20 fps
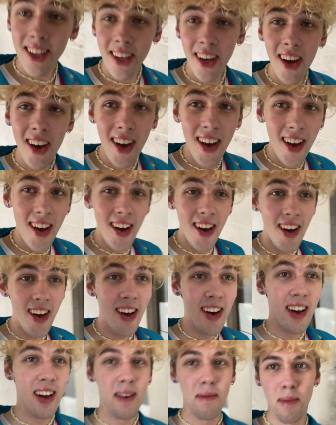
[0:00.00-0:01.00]

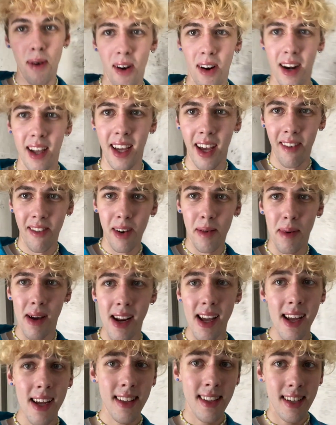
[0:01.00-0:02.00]
Good morning
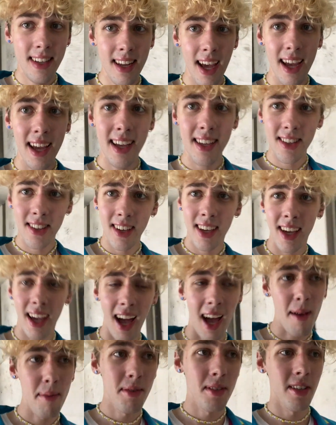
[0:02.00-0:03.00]
everybody. Today is looking
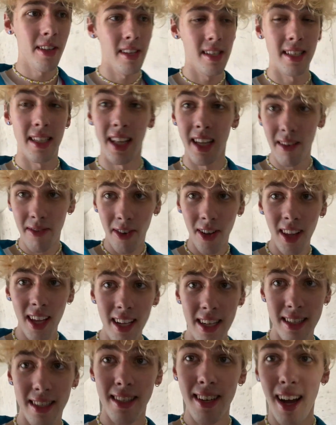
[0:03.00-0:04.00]
absolutely slayful.
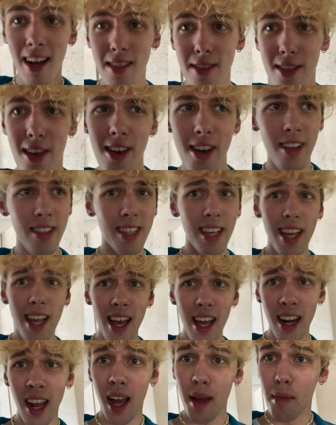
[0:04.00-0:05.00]
It is
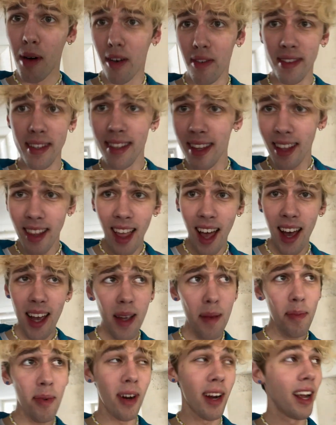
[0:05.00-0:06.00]
9.30 and I'm off to the
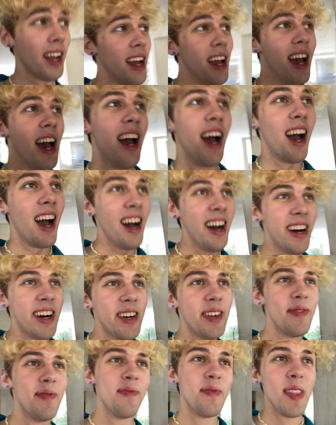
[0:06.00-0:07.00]
library.
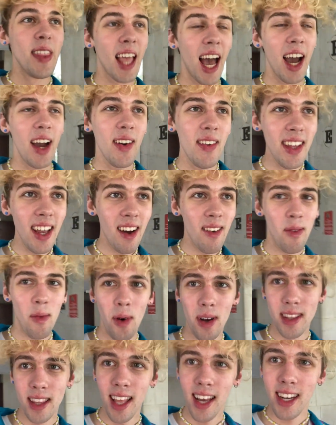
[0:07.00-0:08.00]
Um, I only have
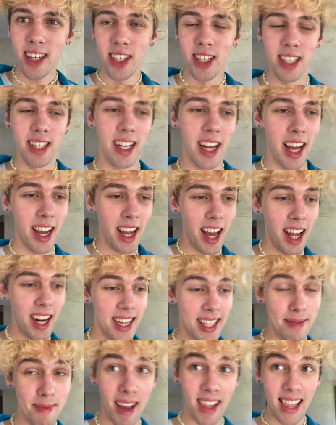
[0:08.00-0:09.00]
one lecture today and
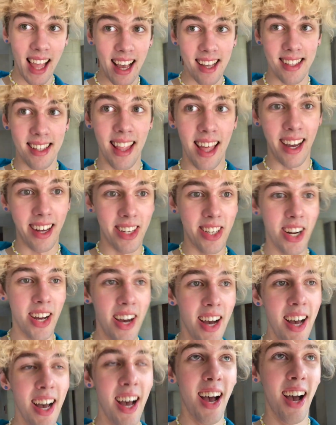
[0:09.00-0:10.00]
it's my last
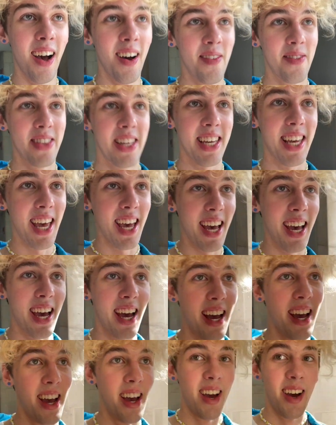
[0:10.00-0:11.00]
lecture of the year
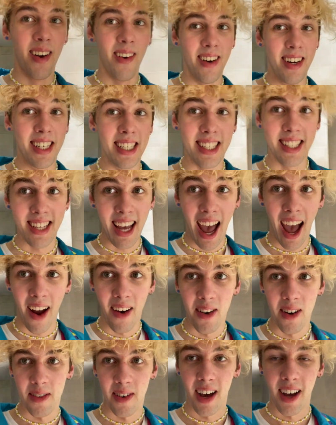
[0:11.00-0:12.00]
which is
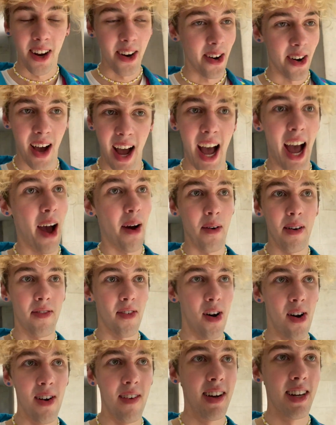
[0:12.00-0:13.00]
terrifying. I don't know how I've
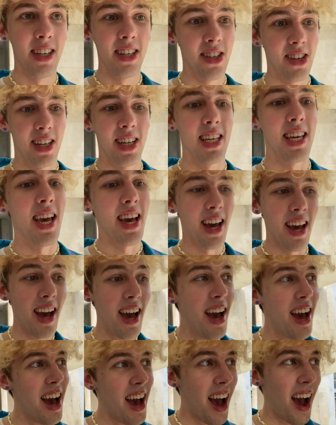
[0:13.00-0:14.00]
already done a year.
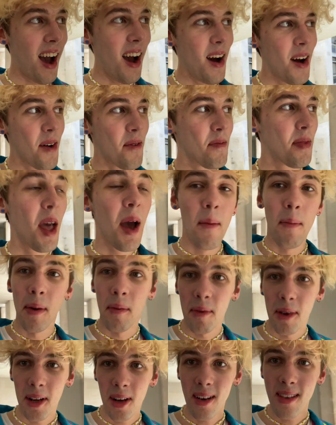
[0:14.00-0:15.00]
Um, but
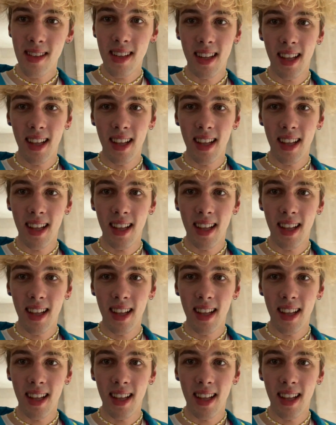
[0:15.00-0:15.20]
I'm gonna go to the